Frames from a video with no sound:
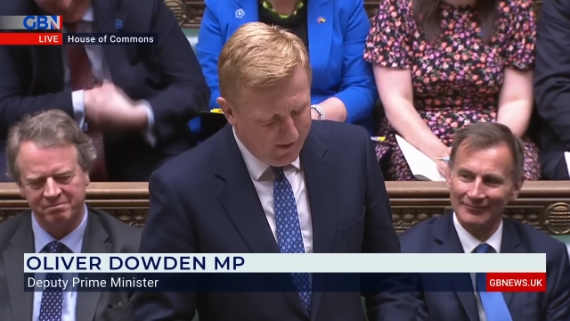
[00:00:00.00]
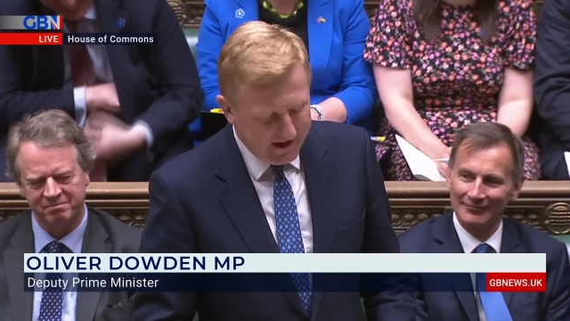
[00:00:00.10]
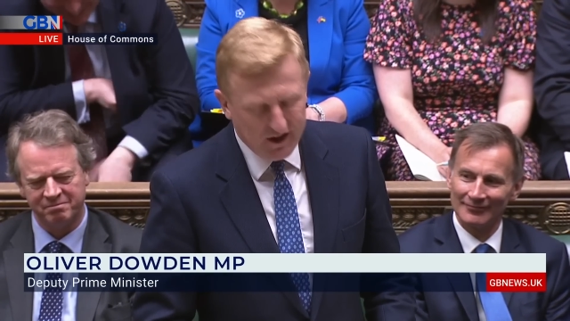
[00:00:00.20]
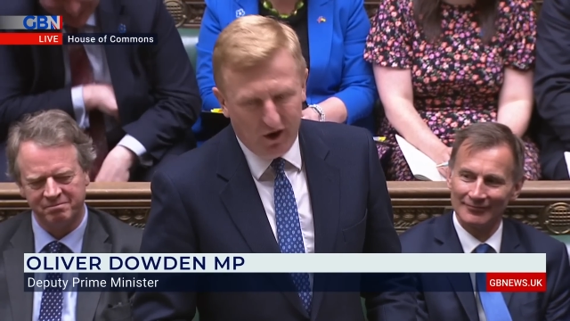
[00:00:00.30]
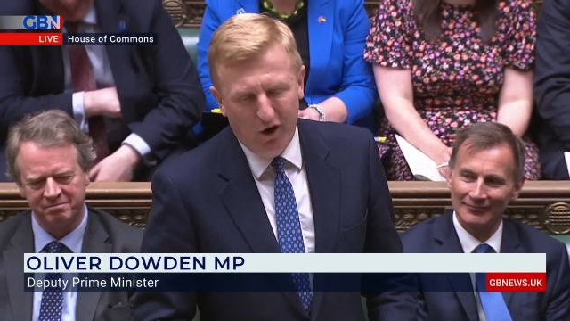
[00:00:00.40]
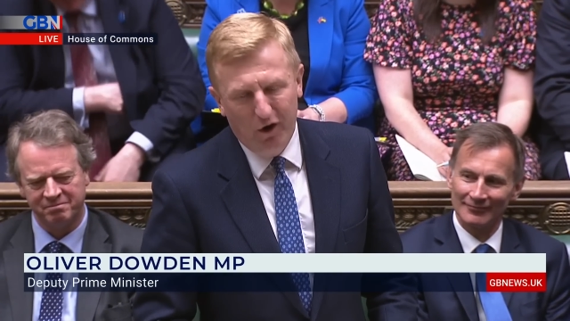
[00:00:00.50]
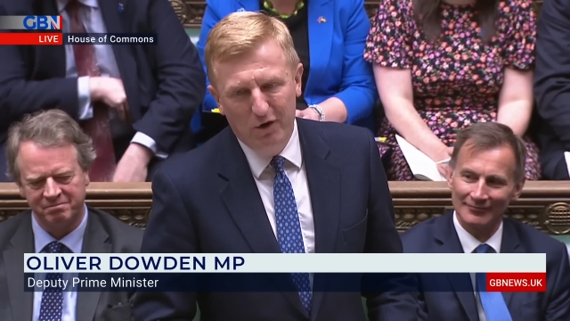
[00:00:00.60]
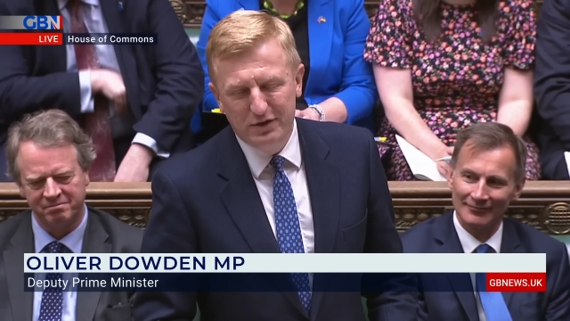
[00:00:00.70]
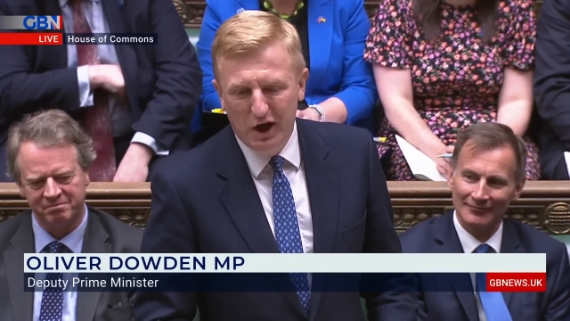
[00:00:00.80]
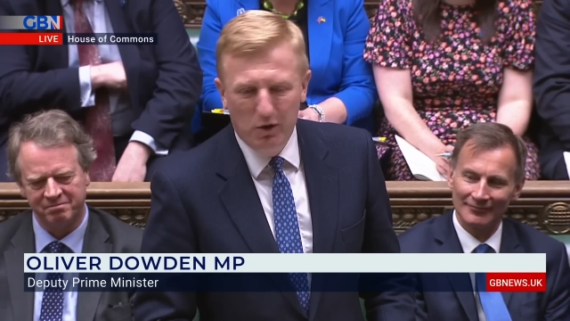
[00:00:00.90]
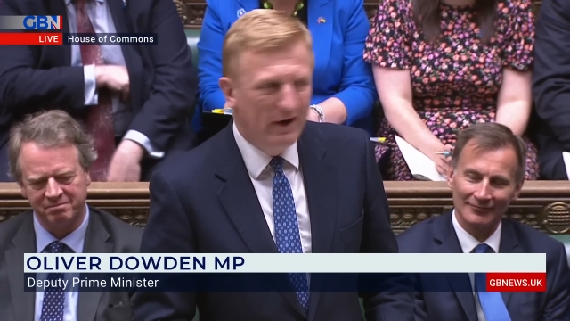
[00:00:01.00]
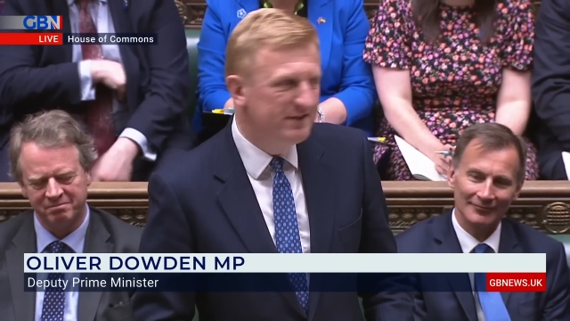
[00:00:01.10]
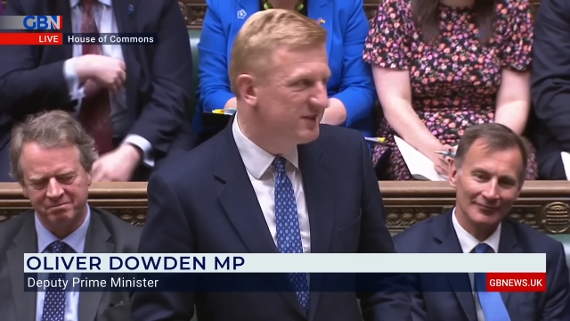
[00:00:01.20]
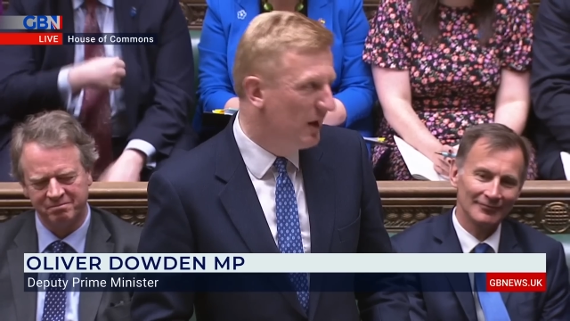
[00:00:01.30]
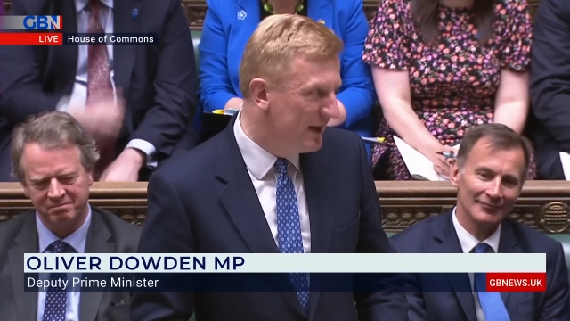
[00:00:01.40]
Speaker 1: we all know
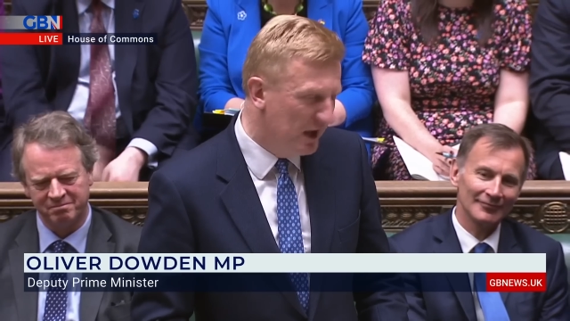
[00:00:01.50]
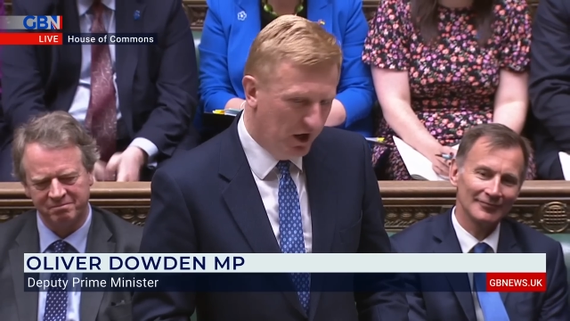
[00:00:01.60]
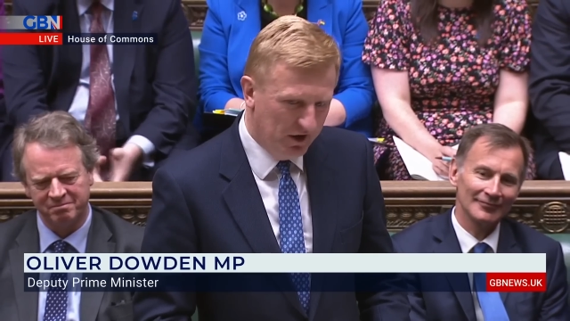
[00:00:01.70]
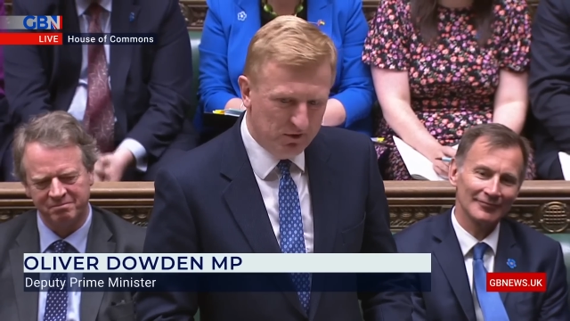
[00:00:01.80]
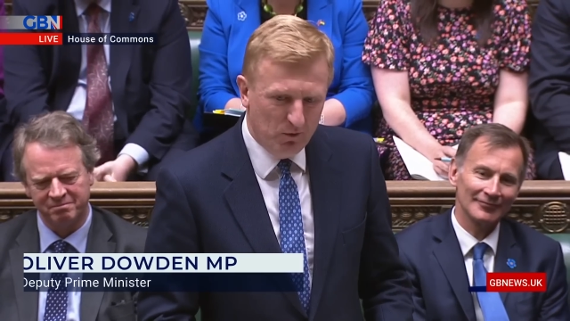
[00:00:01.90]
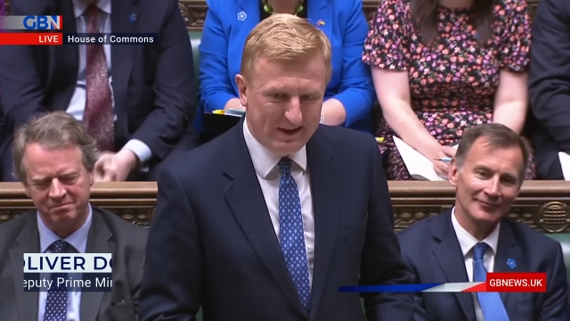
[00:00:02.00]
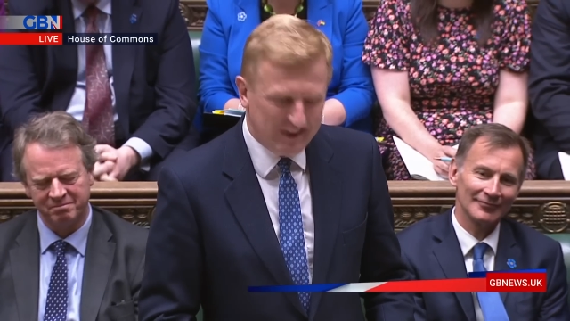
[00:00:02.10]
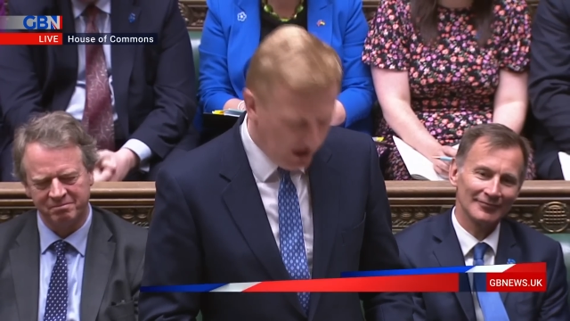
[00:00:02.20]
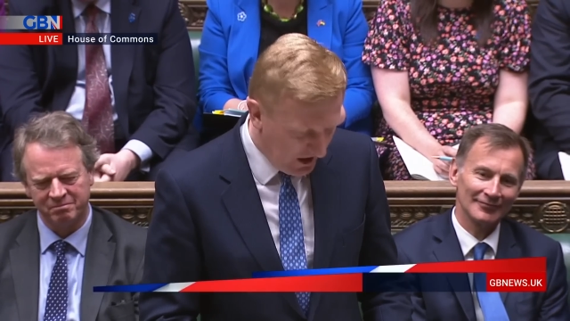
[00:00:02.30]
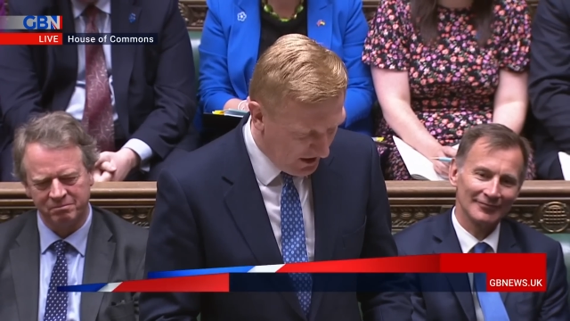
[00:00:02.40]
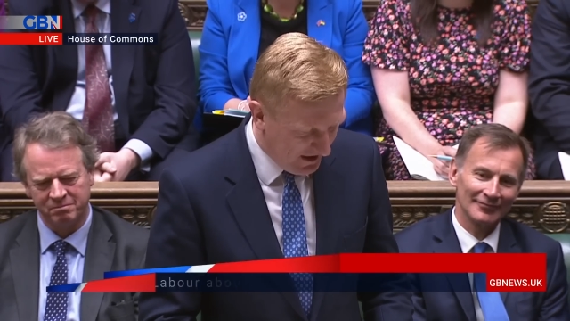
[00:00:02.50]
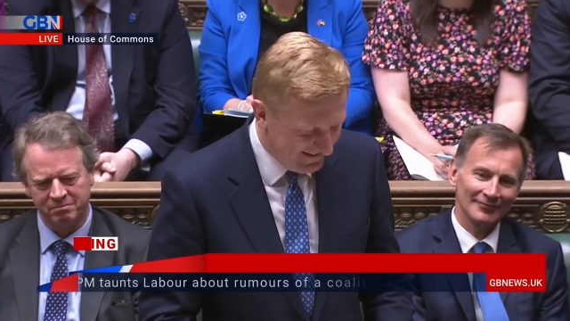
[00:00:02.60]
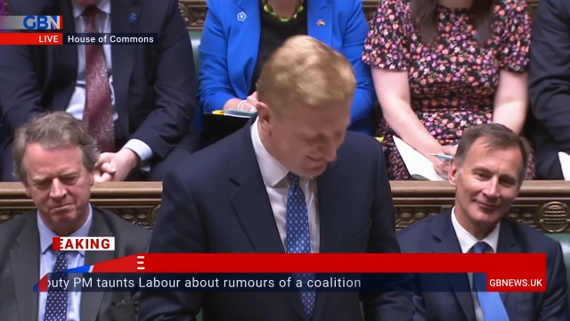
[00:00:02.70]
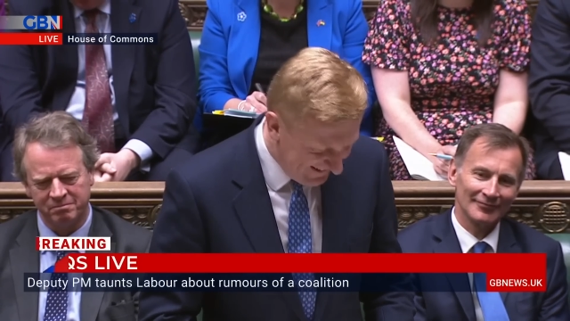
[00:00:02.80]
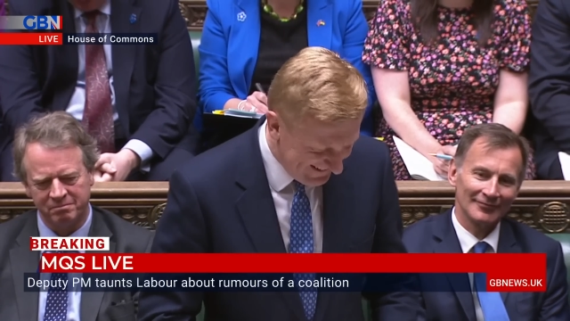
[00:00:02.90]
what's going on with
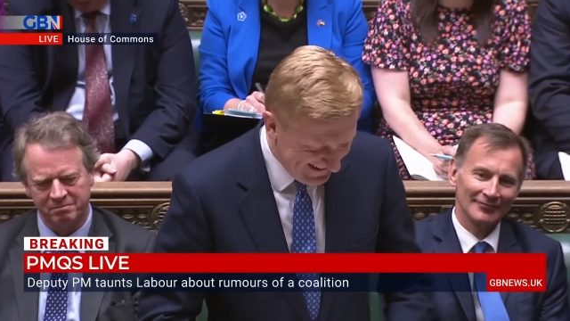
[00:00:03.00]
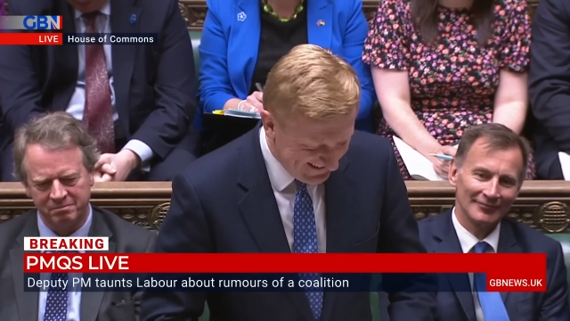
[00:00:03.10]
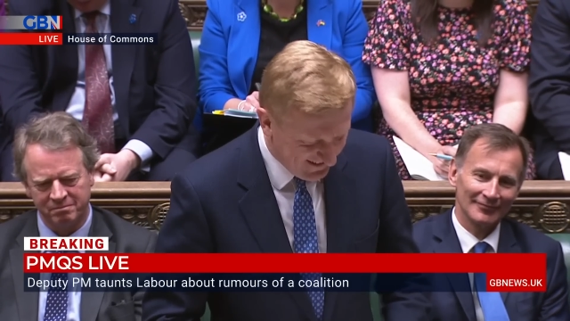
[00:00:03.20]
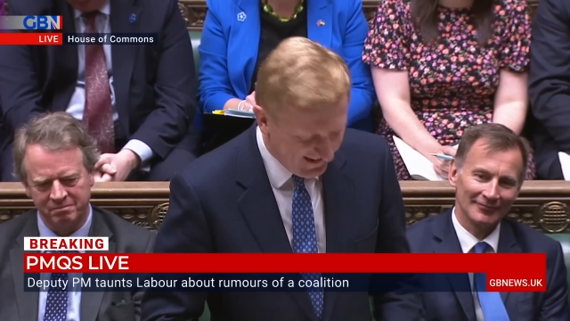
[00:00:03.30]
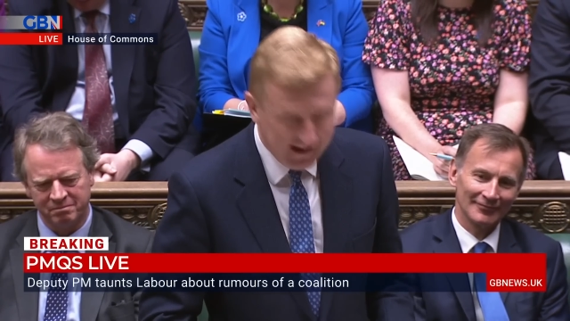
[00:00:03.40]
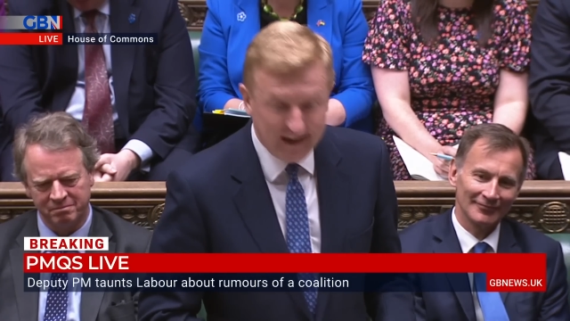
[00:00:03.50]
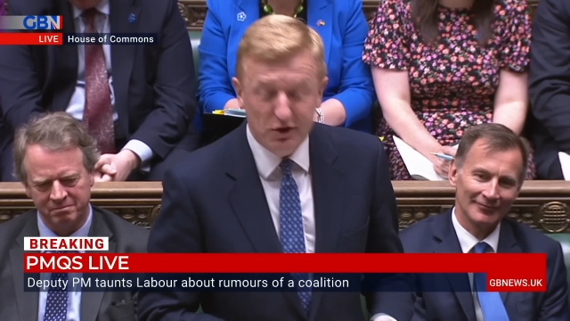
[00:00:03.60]
her and her leader.